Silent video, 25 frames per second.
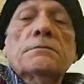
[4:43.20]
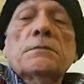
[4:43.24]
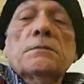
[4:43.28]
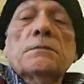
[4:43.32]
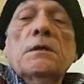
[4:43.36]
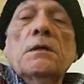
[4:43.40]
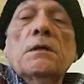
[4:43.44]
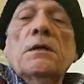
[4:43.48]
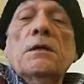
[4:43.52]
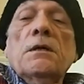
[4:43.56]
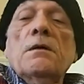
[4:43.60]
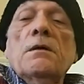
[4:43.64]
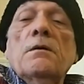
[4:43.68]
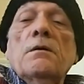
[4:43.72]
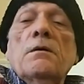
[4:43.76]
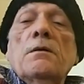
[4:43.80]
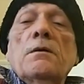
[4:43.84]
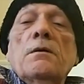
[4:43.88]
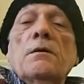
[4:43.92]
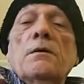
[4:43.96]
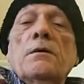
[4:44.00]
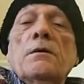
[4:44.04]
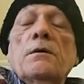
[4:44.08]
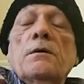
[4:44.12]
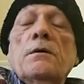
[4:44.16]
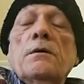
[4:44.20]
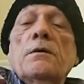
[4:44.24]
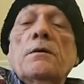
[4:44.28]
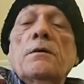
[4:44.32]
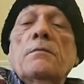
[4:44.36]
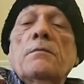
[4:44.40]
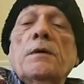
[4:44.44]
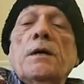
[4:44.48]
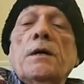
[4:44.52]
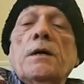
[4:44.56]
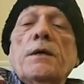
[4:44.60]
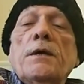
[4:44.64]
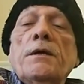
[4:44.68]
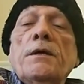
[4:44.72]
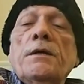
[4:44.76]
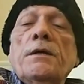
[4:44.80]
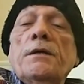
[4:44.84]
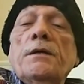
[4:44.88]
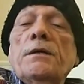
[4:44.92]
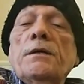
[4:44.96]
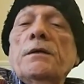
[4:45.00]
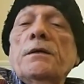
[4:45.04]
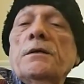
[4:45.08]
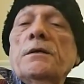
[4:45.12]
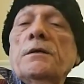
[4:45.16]

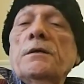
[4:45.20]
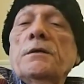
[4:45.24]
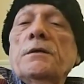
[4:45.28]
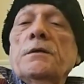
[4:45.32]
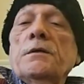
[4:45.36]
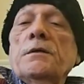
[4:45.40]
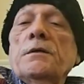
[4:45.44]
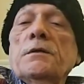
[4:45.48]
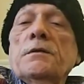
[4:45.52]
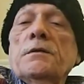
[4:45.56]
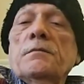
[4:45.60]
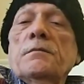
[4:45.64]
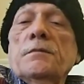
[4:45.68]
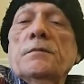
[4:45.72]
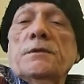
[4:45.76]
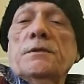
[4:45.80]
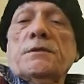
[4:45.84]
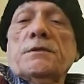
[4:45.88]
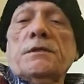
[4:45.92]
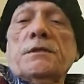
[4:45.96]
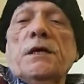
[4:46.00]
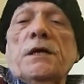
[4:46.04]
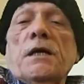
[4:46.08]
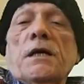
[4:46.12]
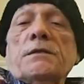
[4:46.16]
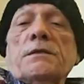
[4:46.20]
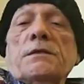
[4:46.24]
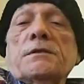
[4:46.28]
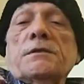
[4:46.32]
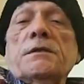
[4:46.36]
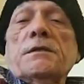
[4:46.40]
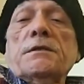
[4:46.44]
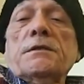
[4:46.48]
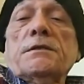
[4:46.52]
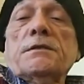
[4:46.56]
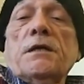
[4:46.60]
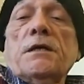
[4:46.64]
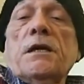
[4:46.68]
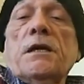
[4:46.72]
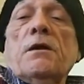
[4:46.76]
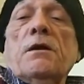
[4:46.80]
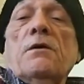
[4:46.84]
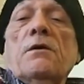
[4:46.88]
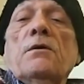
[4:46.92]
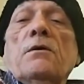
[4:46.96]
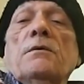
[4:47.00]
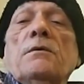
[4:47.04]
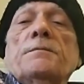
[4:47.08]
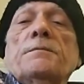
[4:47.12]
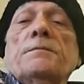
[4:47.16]
by Mr. R. Sangita
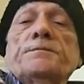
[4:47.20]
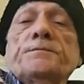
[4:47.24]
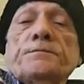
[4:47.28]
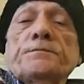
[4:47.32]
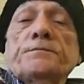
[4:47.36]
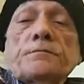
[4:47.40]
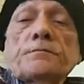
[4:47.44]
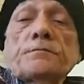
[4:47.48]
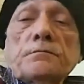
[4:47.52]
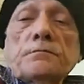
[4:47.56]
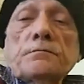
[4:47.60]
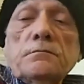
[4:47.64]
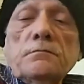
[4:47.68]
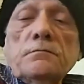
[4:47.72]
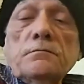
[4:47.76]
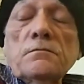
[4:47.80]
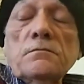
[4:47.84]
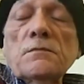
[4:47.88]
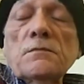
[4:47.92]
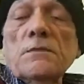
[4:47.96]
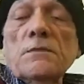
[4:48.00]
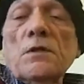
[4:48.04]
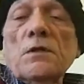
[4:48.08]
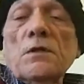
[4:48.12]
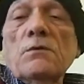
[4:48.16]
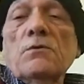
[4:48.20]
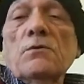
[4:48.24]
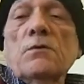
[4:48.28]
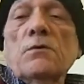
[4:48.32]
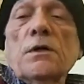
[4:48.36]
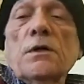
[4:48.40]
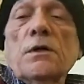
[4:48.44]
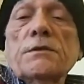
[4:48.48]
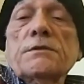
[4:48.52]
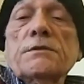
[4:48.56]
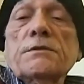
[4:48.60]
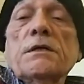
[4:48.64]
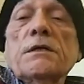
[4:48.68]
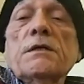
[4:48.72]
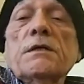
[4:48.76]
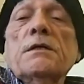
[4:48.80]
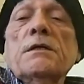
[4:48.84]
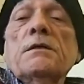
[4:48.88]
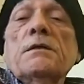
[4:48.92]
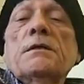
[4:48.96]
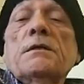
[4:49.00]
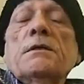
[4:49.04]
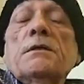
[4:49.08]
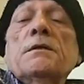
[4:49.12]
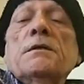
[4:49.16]
Rao, who was
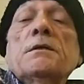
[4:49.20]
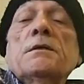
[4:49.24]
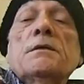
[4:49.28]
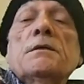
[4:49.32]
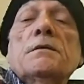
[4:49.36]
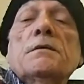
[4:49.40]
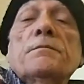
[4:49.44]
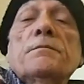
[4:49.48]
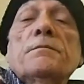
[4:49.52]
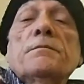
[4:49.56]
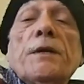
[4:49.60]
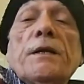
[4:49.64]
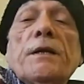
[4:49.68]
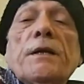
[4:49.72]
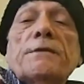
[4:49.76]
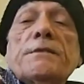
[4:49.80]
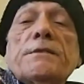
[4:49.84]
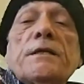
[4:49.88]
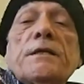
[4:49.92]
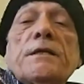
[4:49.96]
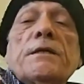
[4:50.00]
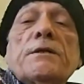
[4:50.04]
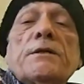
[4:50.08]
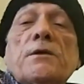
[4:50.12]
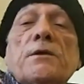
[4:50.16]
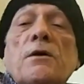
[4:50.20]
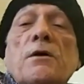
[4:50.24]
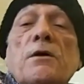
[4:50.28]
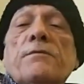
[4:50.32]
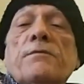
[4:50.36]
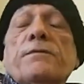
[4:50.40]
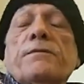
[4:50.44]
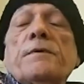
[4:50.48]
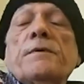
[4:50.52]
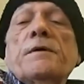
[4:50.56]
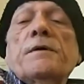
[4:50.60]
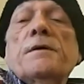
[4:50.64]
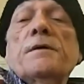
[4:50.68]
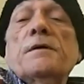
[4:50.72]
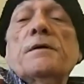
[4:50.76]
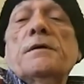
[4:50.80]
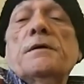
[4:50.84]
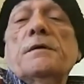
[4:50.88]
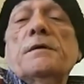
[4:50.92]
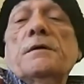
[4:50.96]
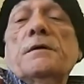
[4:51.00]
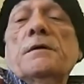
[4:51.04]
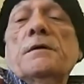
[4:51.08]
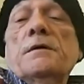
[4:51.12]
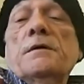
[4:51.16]
the president of
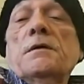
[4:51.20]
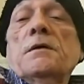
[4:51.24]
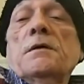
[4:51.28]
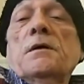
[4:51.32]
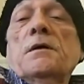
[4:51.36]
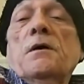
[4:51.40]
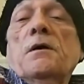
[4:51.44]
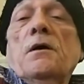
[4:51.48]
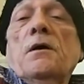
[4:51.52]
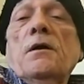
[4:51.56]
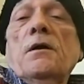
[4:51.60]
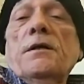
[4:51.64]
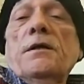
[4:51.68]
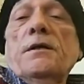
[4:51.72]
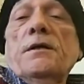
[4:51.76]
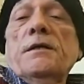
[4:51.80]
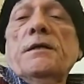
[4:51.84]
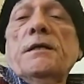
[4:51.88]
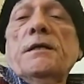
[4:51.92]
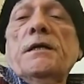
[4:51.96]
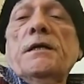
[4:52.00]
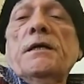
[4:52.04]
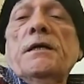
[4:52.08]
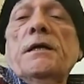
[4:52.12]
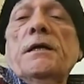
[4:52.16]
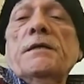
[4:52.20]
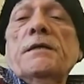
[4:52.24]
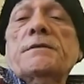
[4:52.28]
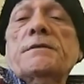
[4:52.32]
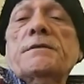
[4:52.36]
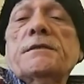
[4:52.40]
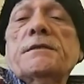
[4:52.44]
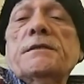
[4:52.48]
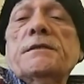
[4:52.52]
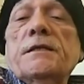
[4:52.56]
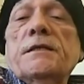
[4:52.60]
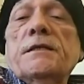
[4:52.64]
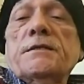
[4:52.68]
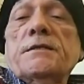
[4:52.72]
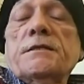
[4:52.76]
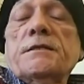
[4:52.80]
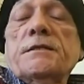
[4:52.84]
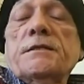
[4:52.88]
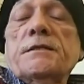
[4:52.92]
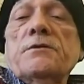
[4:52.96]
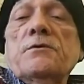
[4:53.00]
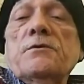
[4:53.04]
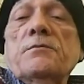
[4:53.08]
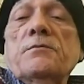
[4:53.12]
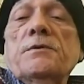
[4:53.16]
All India SC,
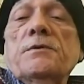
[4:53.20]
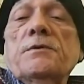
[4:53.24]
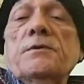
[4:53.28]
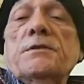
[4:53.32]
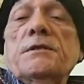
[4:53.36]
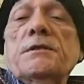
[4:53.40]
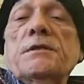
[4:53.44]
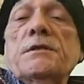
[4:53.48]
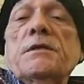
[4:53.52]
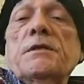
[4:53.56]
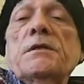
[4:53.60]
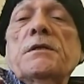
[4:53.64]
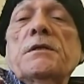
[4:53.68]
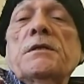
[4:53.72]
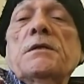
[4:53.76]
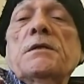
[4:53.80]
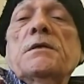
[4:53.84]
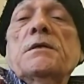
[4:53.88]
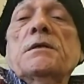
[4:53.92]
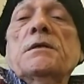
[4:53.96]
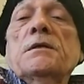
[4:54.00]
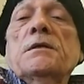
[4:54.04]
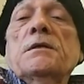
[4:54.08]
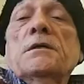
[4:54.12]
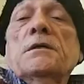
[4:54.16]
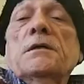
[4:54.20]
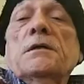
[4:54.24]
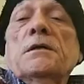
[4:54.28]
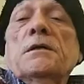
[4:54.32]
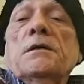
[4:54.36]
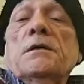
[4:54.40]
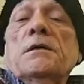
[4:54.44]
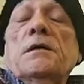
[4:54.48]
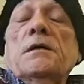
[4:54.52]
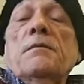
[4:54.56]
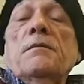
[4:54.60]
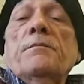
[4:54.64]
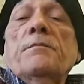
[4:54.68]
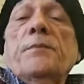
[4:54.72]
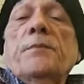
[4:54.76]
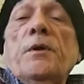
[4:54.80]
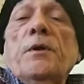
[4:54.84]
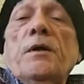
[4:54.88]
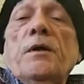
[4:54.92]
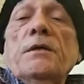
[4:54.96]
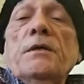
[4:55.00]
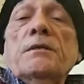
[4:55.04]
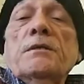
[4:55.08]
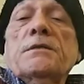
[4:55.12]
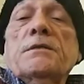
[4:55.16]
ST, OBC
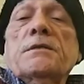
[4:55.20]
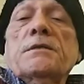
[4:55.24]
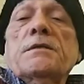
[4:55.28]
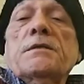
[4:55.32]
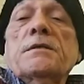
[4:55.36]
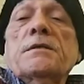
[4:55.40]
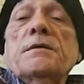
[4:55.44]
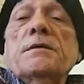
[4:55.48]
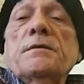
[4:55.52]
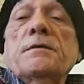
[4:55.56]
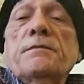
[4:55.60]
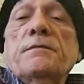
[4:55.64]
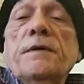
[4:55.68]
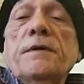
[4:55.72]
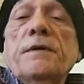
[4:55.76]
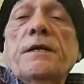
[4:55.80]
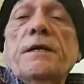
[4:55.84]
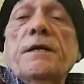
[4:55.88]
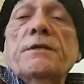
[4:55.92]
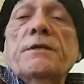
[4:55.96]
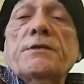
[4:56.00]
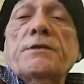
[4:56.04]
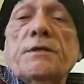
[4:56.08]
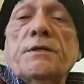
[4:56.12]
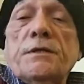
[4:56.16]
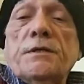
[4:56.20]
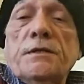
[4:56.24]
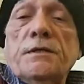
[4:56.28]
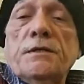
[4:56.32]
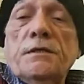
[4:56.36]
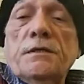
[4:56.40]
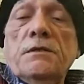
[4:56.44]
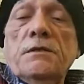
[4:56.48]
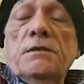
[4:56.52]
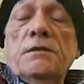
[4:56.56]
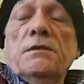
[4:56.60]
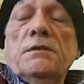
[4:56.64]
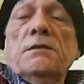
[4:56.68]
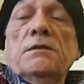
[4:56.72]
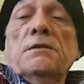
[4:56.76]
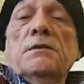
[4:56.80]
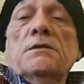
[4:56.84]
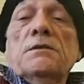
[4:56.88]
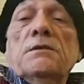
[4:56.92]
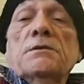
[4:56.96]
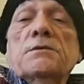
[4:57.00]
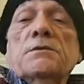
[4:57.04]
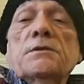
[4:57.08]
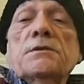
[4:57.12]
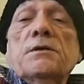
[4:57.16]
Employees Federation.
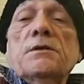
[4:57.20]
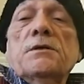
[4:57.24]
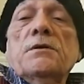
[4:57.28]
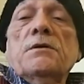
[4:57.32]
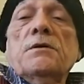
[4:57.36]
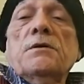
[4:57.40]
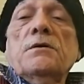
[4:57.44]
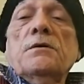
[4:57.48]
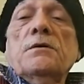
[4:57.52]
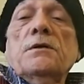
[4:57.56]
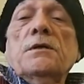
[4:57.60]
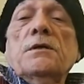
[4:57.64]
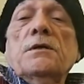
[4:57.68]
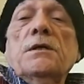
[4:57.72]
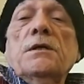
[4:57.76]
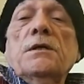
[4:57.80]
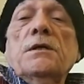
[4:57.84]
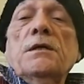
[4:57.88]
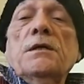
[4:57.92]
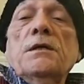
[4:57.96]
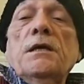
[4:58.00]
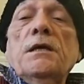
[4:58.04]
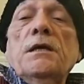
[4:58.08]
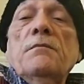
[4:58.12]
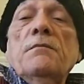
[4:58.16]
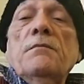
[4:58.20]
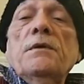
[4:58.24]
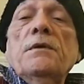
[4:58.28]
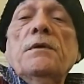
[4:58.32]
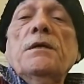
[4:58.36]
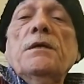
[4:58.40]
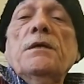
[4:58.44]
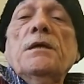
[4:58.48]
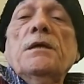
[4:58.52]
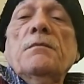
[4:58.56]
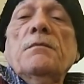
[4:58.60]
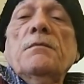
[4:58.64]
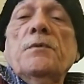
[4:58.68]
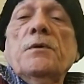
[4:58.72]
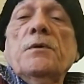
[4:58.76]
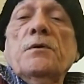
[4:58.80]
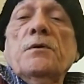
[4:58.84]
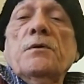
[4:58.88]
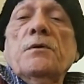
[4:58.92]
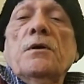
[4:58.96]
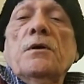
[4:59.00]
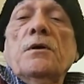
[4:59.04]
So he gave me a book